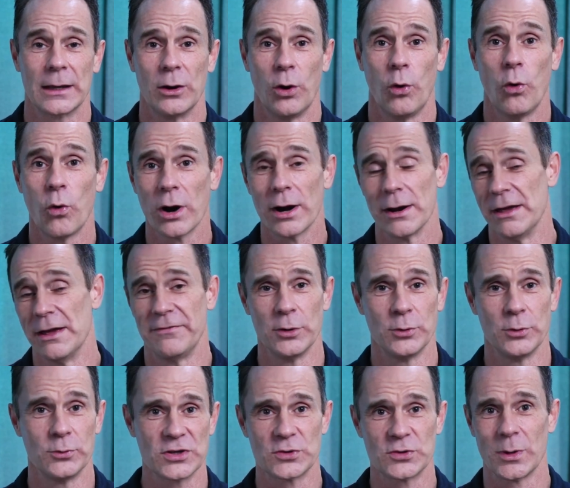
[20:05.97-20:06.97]
Or if
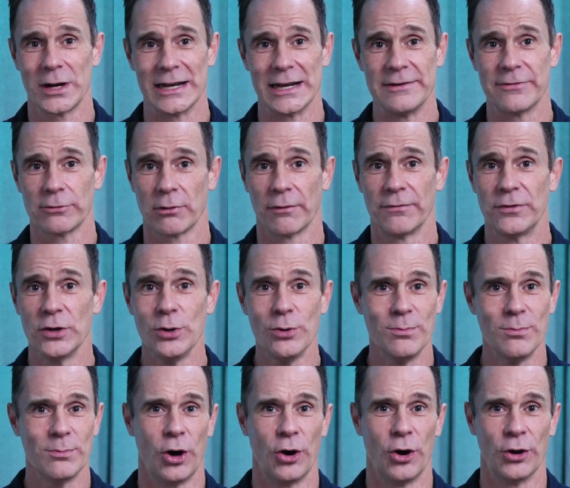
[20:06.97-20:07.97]
you just want to leave a
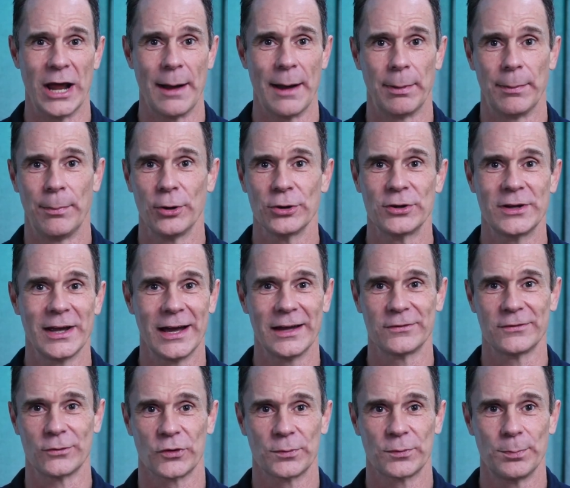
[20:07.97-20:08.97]
review on Apple
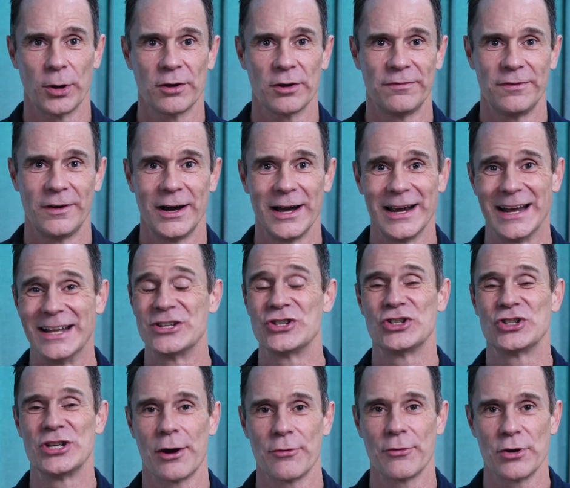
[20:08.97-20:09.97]
Podcast or Spotify and
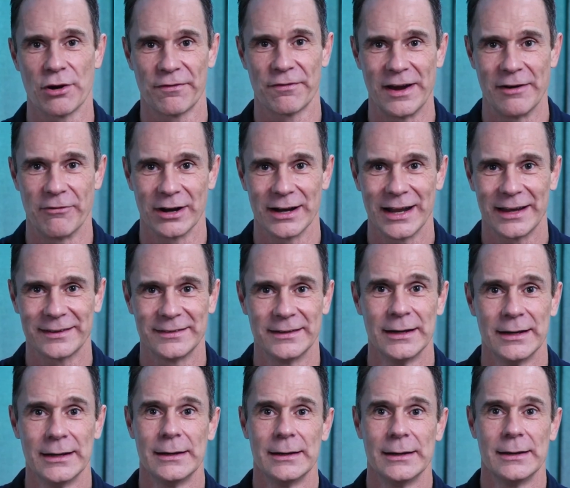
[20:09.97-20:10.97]
share your favorite lesson,
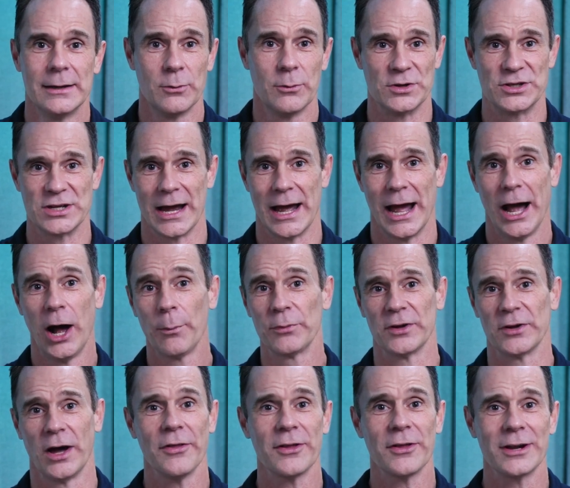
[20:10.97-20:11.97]
which helps
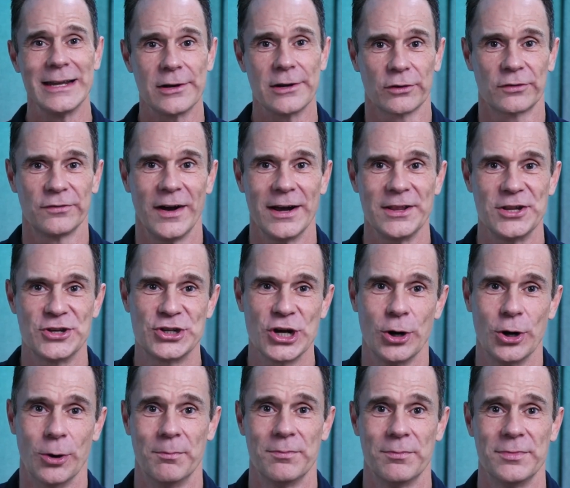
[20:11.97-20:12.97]
other leaders find the
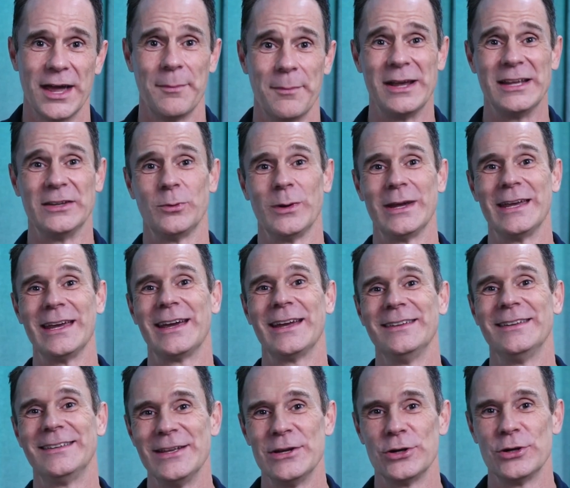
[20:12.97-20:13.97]
show. That means we can
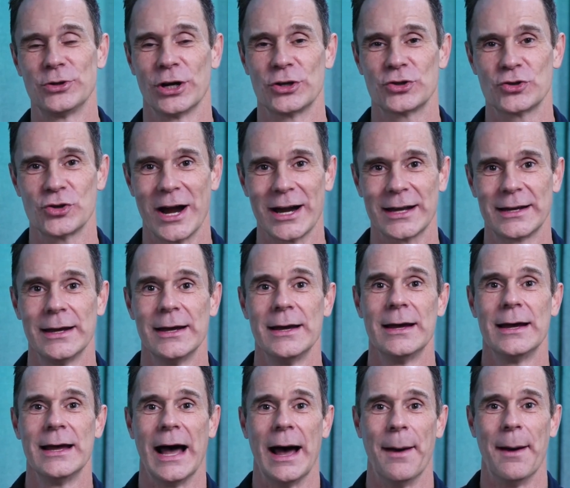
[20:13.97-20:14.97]
continue to attract
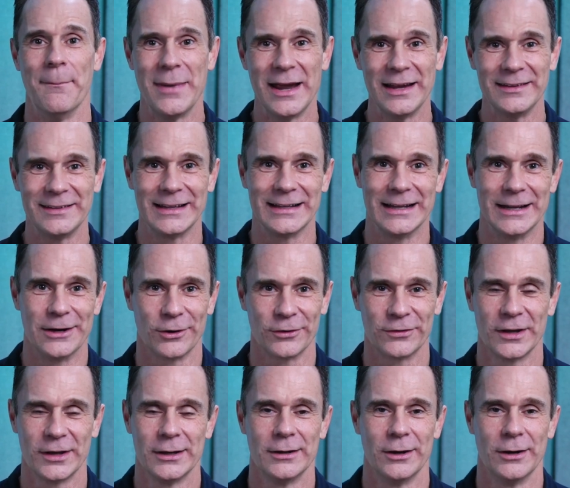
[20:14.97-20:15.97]
amazing
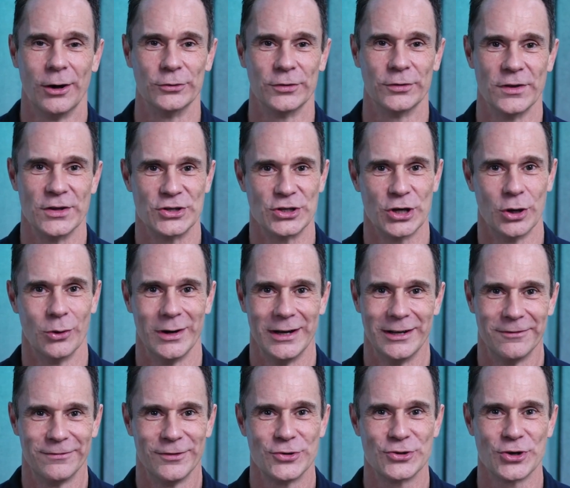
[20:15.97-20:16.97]
leaders onto the show in
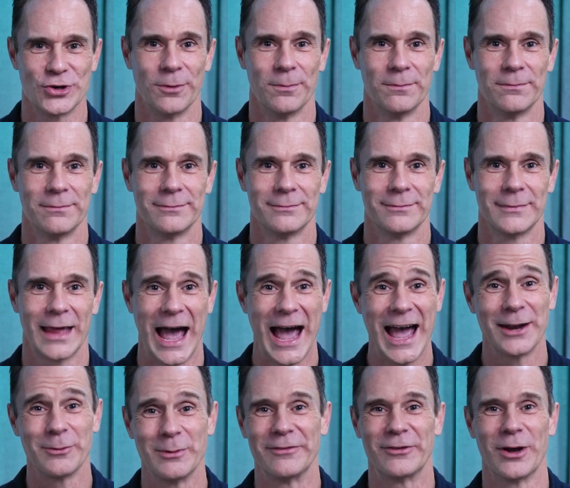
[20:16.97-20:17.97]
future.
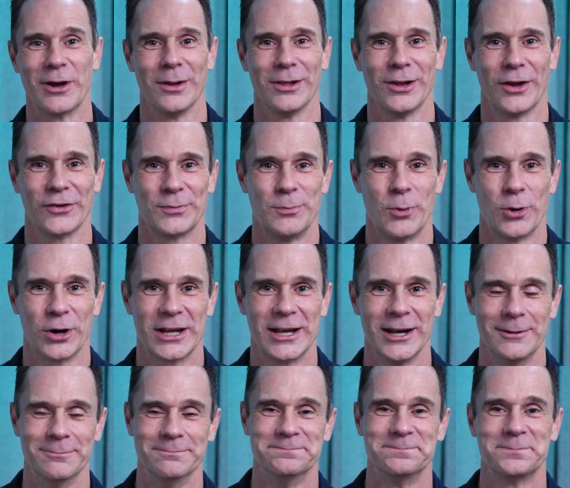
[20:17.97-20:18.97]
And we've got lots more to
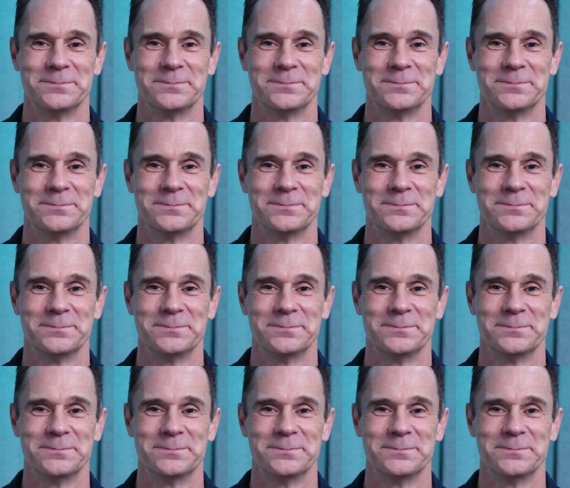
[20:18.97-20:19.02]
come.